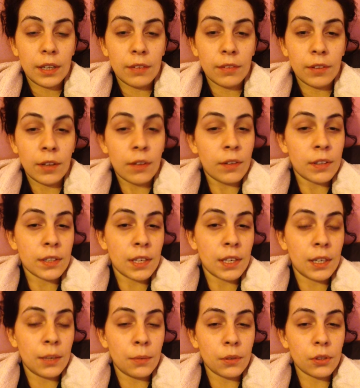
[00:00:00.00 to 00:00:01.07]
if there is
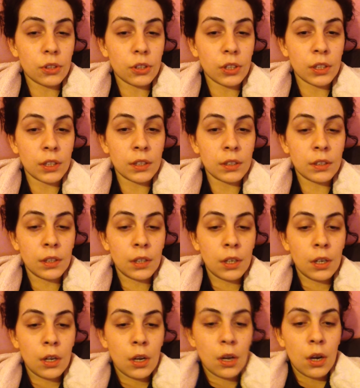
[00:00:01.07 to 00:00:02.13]
any watching,
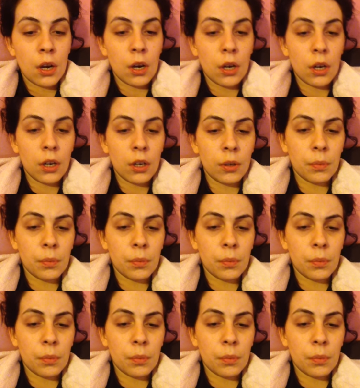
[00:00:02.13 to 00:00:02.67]
I